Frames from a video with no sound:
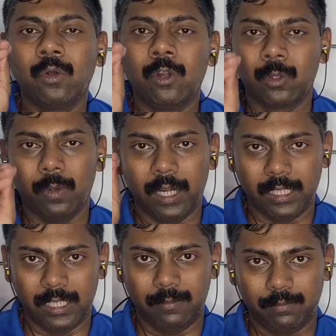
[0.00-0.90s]
good
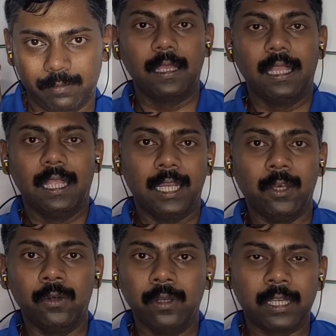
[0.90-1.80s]
quality.
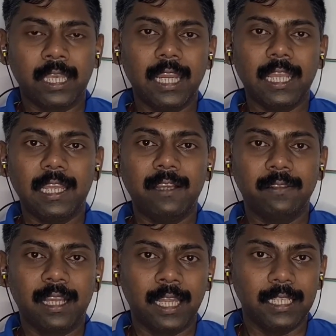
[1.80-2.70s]
Now here I
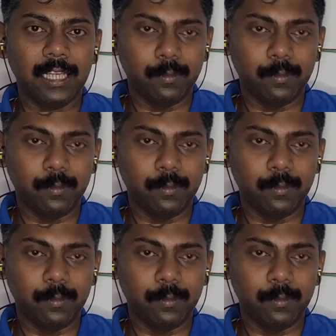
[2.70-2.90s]
have another